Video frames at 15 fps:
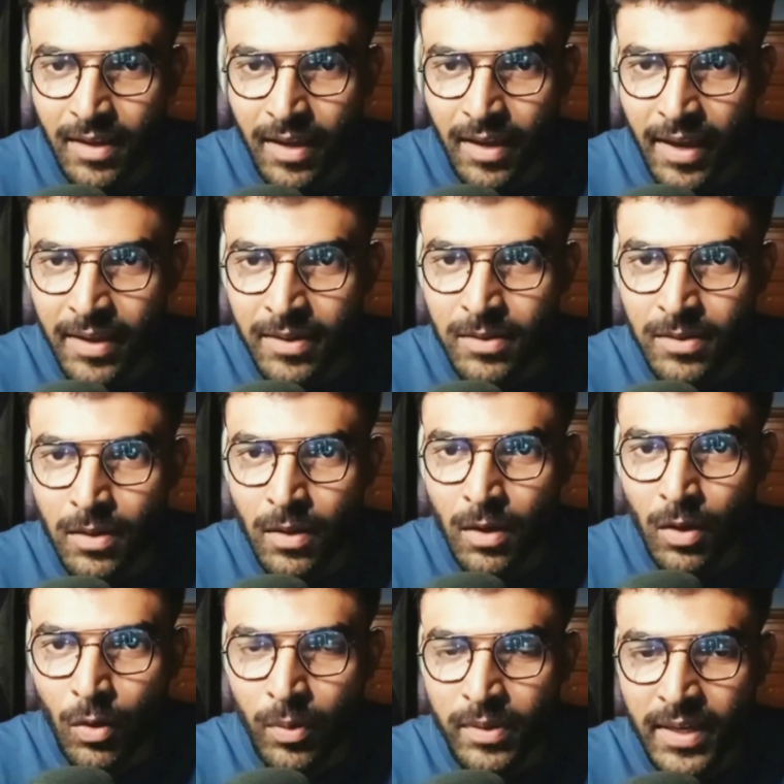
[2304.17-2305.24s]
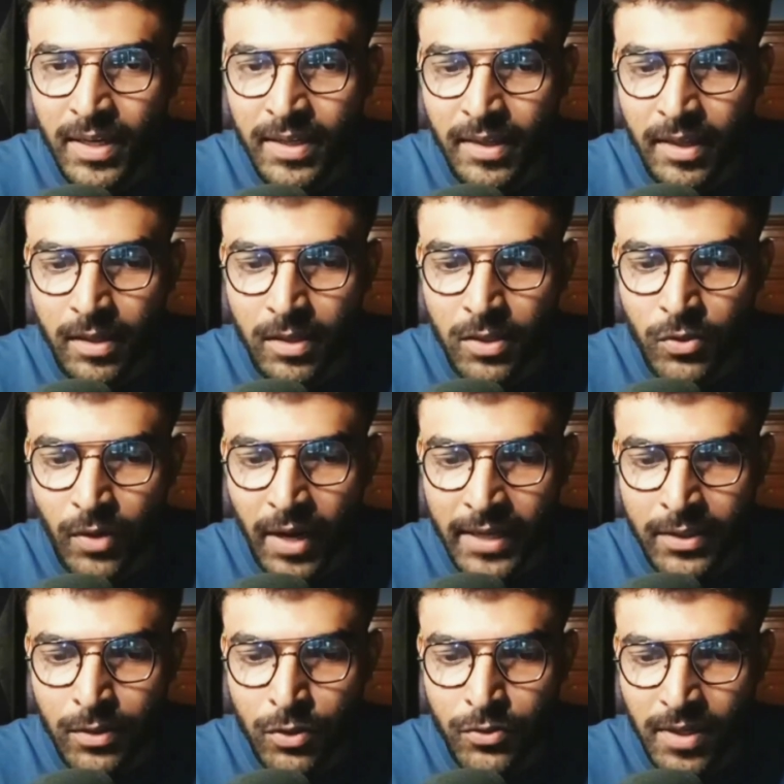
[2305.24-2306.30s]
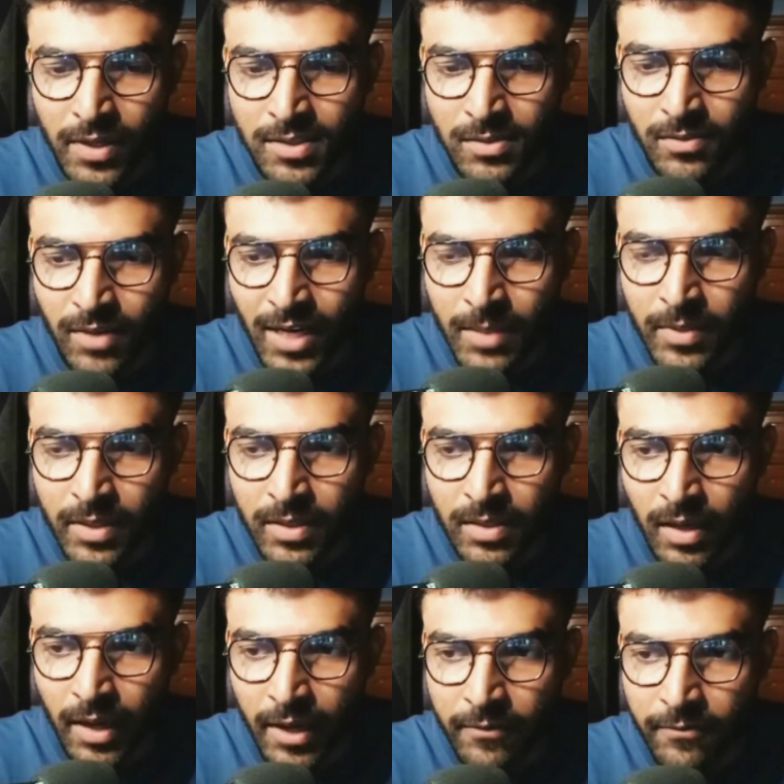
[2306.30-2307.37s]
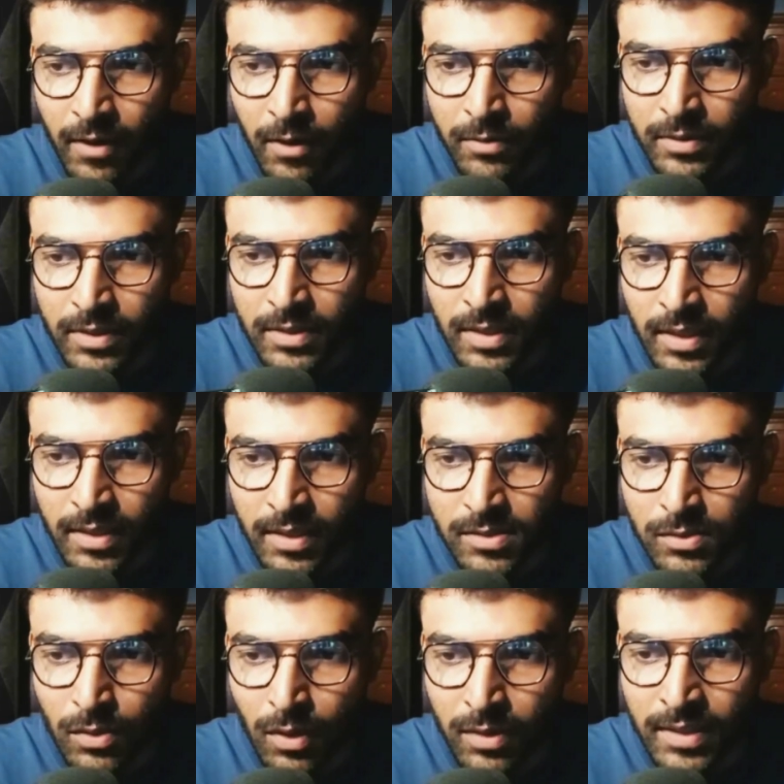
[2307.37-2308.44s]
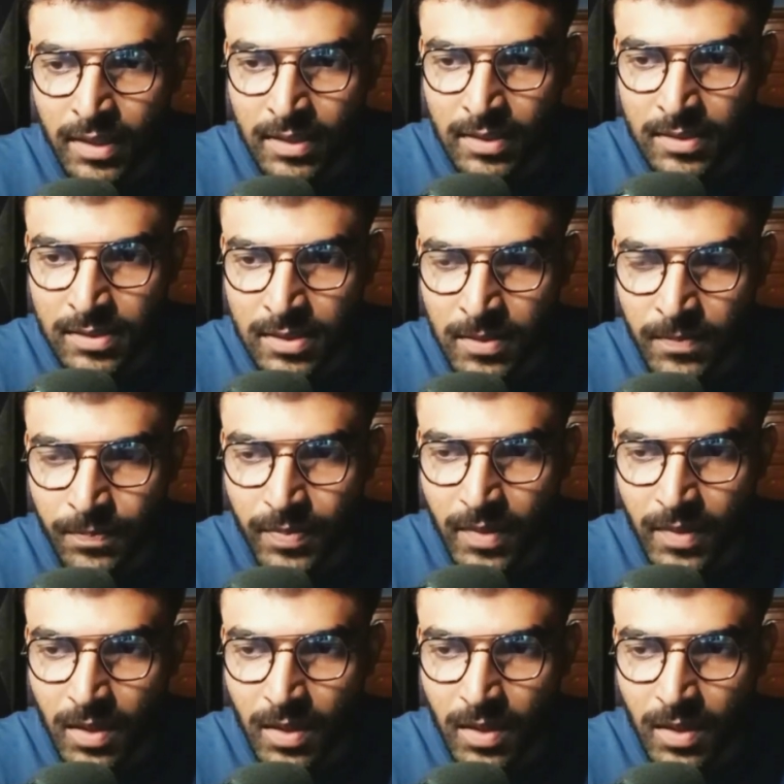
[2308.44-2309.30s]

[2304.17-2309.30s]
And when I like tried to transcribe it, I found it that it's not that easy,